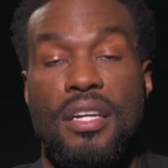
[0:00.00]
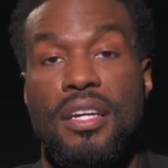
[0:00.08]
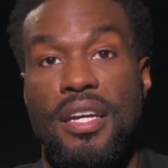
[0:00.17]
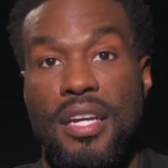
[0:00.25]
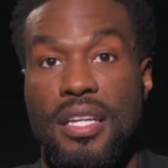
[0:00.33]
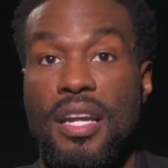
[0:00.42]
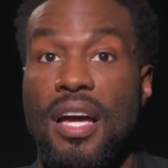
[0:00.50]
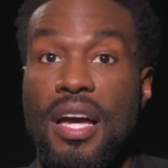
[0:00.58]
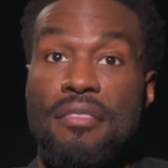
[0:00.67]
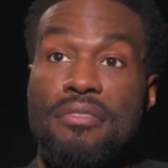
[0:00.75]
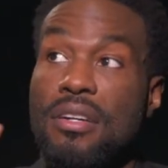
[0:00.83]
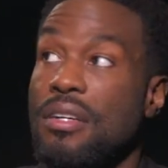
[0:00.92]
And I
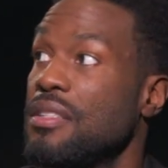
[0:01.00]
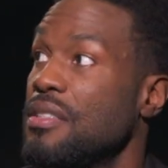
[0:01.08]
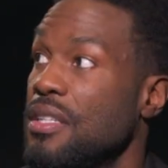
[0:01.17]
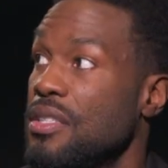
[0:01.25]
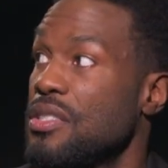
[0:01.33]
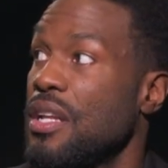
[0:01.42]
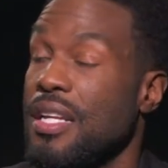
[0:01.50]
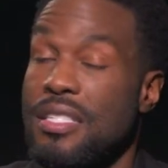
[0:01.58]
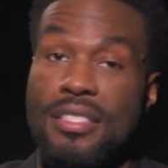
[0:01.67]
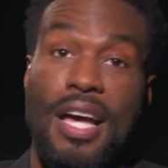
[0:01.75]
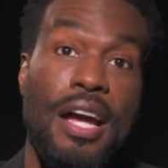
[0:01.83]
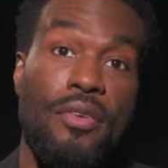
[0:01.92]
have a, there's like
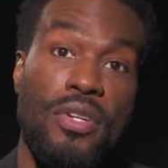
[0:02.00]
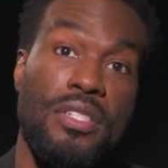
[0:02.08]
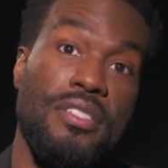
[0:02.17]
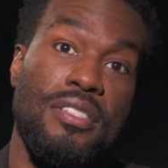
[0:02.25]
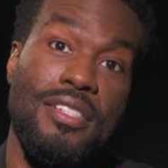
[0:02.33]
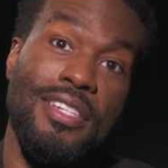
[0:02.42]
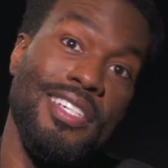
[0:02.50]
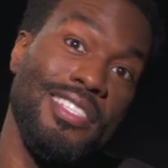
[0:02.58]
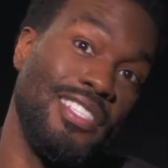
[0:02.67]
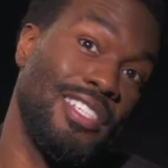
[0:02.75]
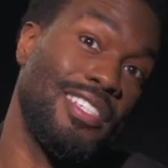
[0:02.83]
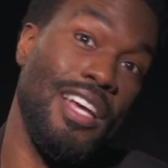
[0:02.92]
sirens
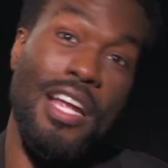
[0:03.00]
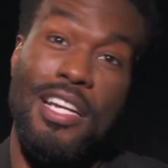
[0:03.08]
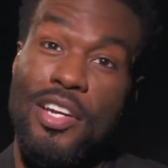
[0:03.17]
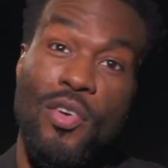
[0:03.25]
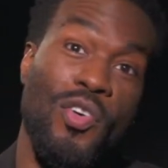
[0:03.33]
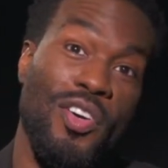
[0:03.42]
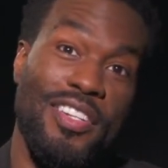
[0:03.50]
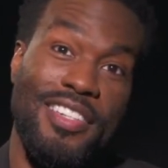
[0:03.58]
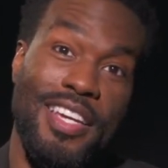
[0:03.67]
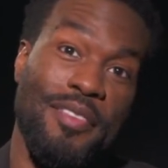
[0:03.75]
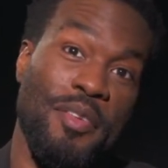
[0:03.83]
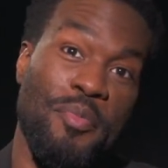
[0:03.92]
just kind of going
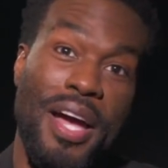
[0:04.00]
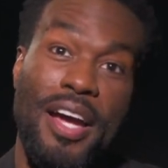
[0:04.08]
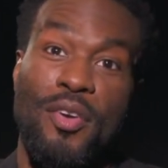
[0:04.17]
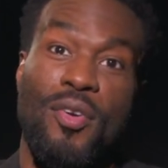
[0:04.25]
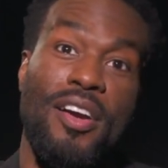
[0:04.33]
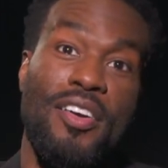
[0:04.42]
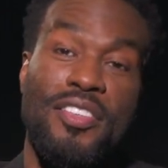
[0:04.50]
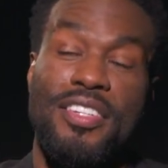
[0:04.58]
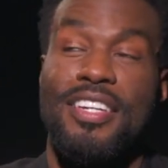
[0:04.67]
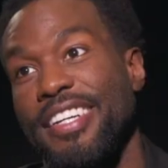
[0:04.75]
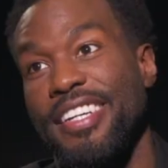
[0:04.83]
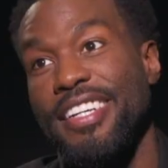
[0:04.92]
in the background.
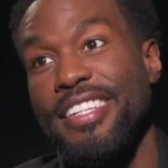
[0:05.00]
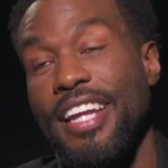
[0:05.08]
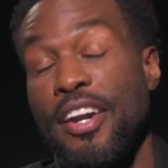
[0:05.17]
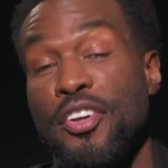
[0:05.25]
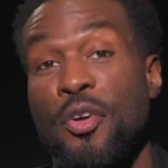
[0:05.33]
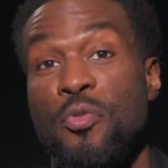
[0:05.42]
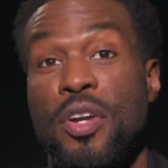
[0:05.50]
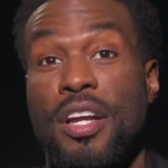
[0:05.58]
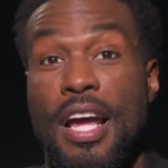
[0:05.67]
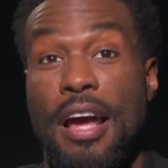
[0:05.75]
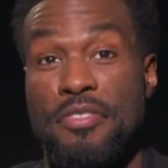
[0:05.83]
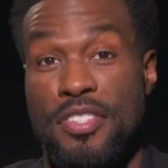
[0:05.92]
And I don't know if we're
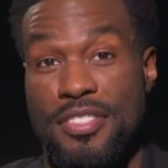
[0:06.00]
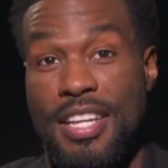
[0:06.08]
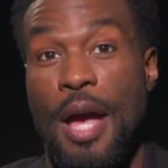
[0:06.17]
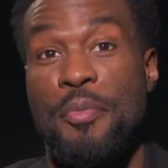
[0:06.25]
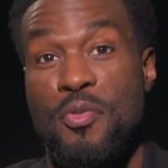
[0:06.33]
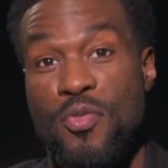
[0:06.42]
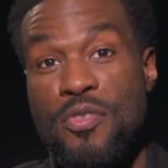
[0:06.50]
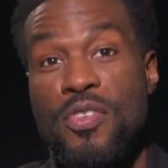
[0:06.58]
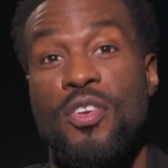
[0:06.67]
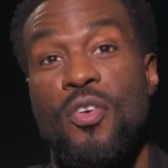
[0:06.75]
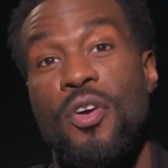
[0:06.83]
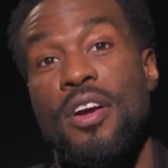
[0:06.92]
gonna have to stop and
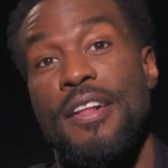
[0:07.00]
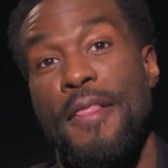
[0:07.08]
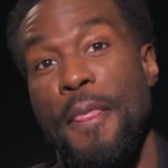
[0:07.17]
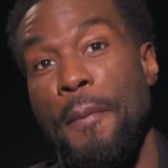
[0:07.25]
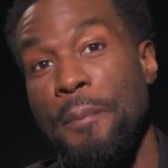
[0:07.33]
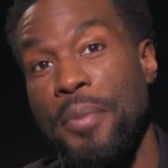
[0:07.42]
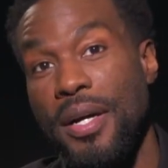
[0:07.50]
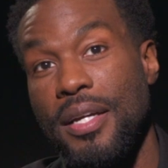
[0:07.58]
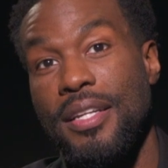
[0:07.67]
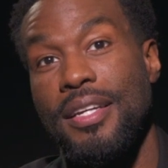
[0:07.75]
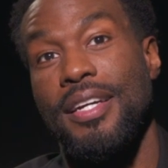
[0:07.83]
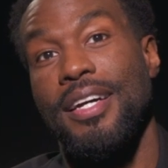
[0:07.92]
re-record,
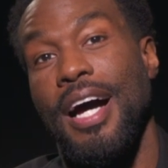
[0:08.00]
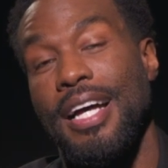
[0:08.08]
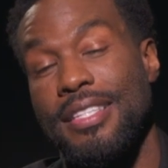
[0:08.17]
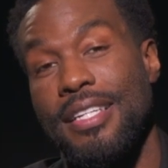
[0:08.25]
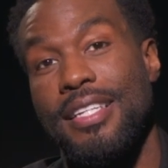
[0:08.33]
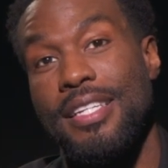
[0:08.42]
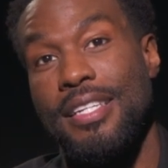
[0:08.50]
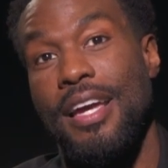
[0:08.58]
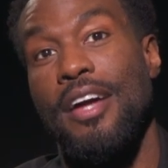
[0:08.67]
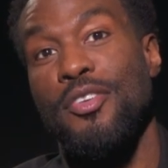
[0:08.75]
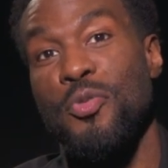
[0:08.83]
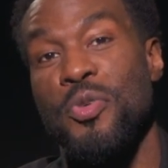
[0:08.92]
but I think
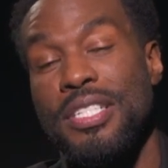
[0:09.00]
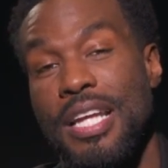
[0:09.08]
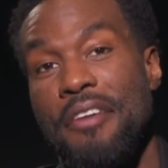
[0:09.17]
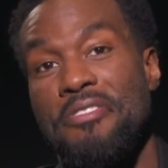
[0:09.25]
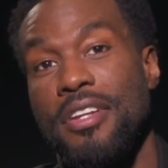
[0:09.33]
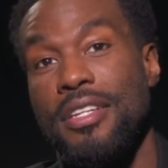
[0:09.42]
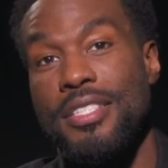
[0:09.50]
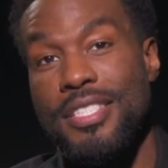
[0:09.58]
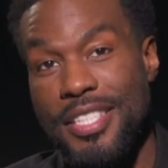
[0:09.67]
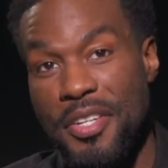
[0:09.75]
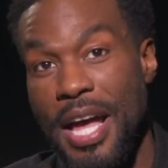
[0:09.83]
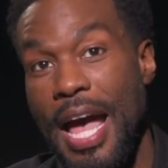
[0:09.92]
Keanu would definitely
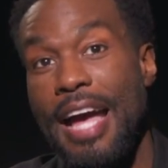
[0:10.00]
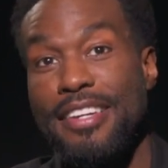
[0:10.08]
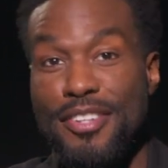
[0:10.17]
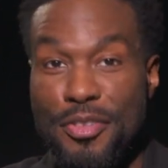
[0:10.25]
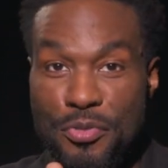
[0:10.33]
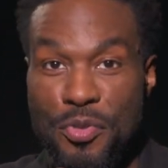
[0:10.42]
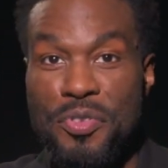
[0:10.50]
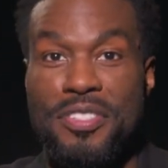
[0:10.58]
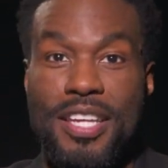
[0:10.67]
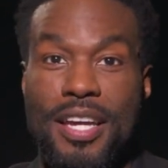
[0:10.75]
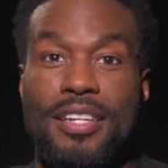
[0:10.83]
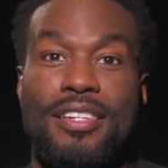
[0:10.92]
still act through the
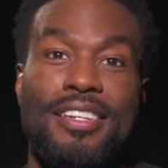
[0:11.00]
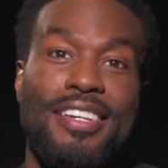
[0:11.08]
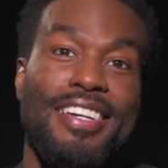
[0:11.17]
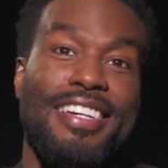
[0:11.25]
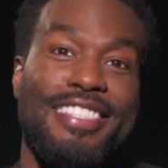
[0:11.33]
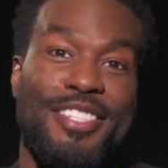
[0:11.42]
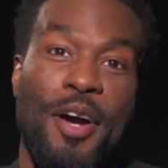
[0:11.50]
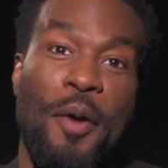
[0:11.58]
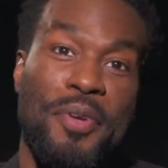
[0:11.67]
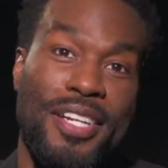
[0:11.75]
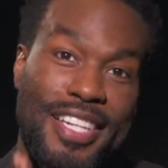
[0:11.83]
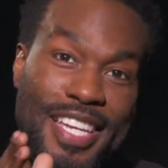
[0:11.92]
take. So
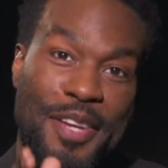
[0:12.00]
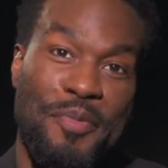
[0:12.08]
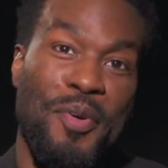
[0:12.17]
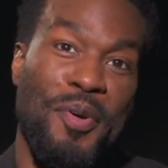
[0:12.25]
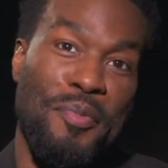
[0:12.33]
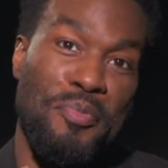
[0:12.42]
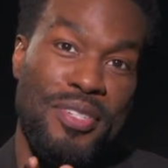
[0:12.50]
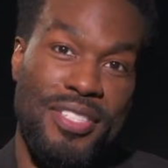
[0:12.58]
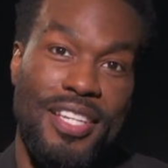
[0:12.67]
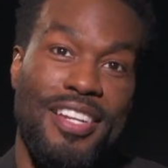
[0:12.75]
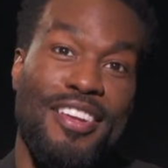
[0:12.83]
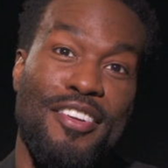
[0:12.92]
I'm gonna keep on
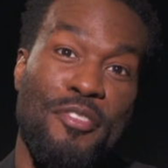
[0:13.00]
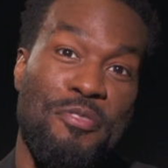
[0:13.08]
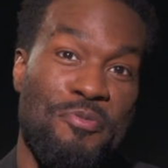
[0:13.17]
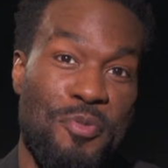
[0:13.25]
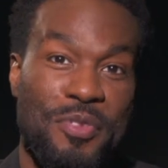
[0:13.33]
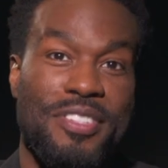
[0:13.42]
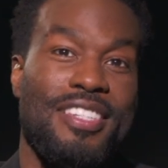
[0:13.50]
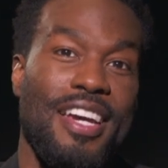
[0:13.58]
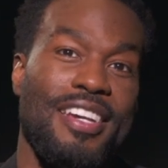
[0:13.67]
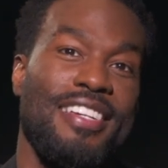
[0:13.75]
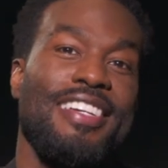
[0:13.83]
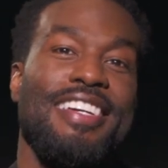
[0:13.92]
presenting through the take